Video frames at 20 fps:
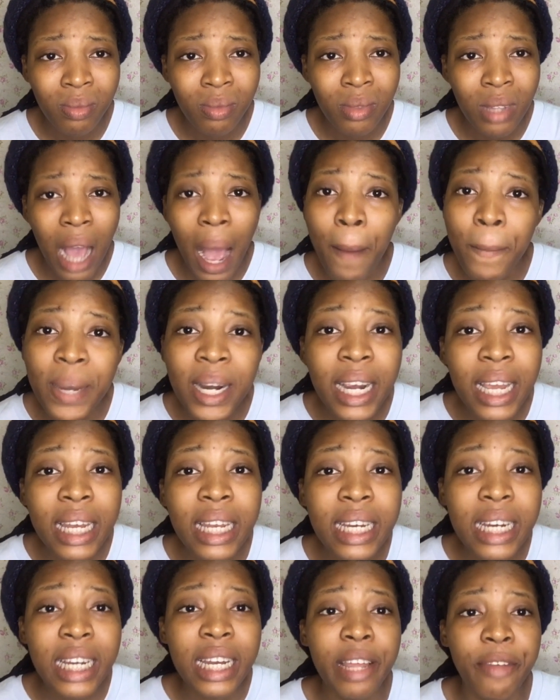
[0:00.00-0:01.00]
I'm
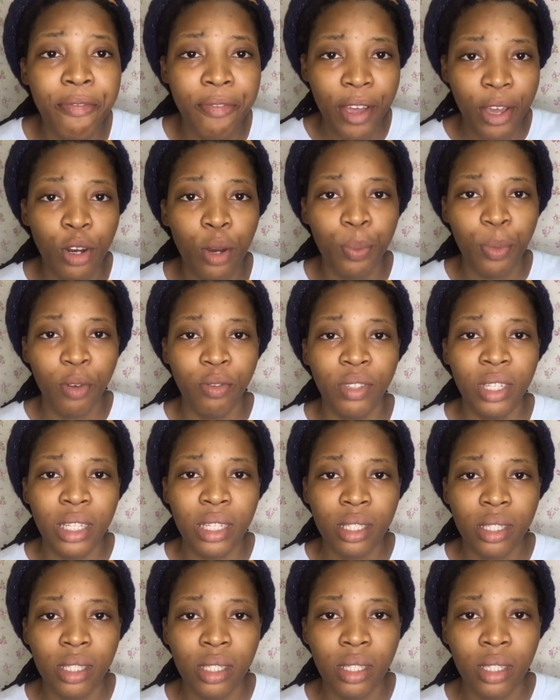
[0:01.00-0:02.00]
really, really fed up of
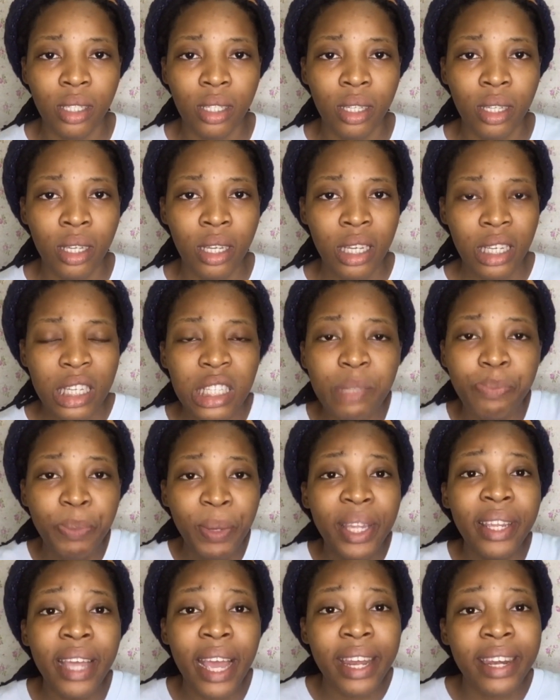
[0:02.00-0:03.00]
this. Is
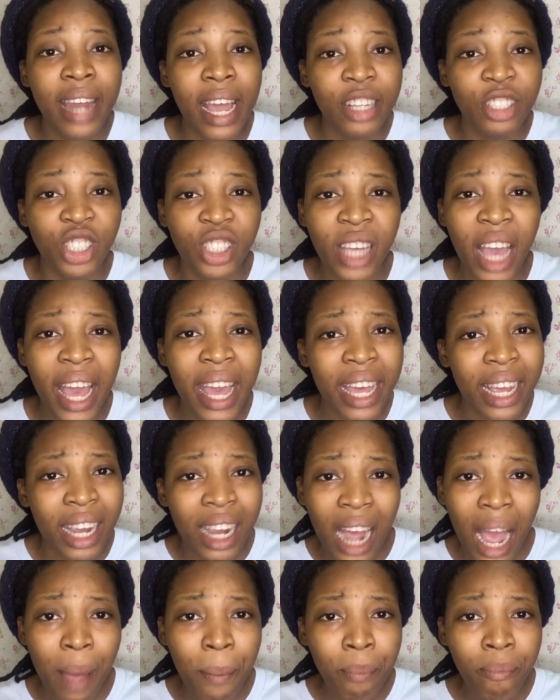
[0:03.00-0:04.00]
being a Nigeria a
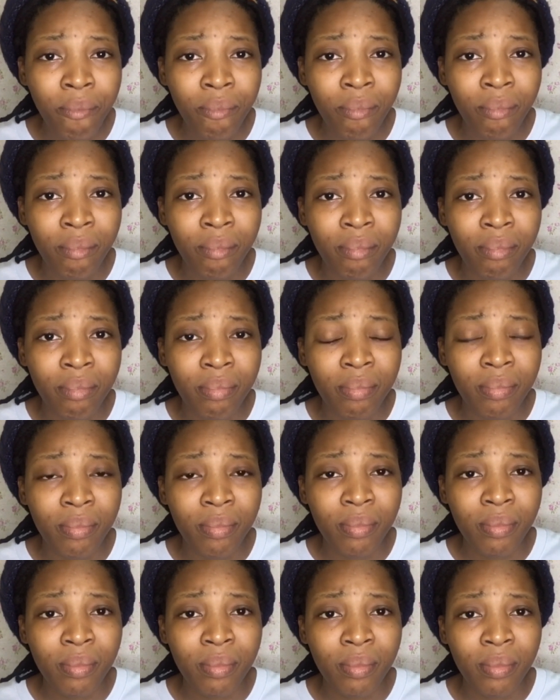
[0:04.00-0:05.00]
crime?
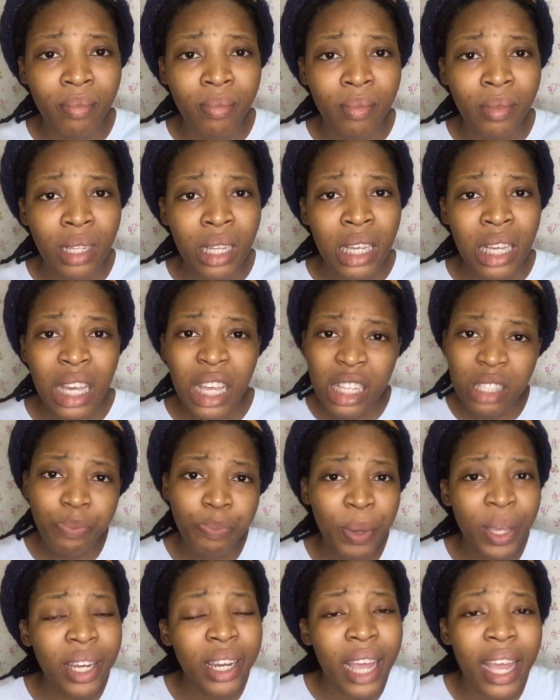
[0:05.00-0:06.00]
Is
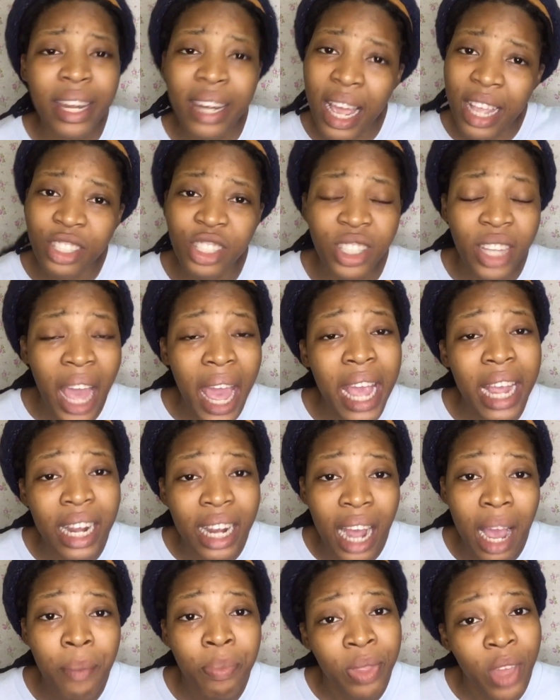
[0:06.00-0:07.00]
being a Nigeria a
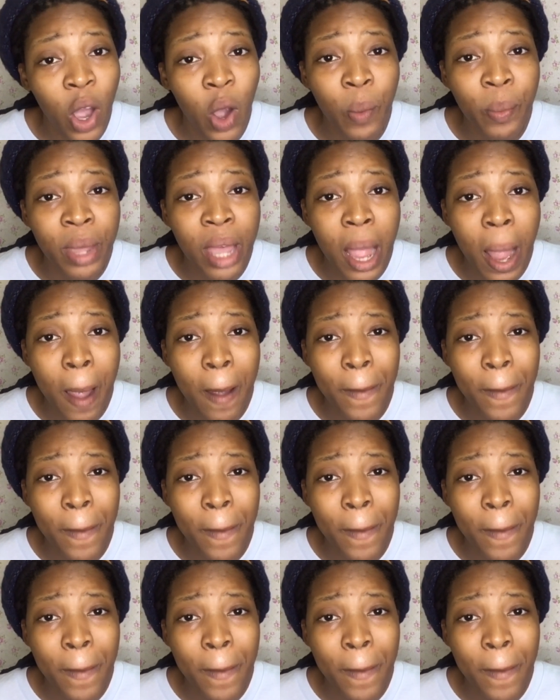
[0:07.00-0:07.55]
crime? Tell me.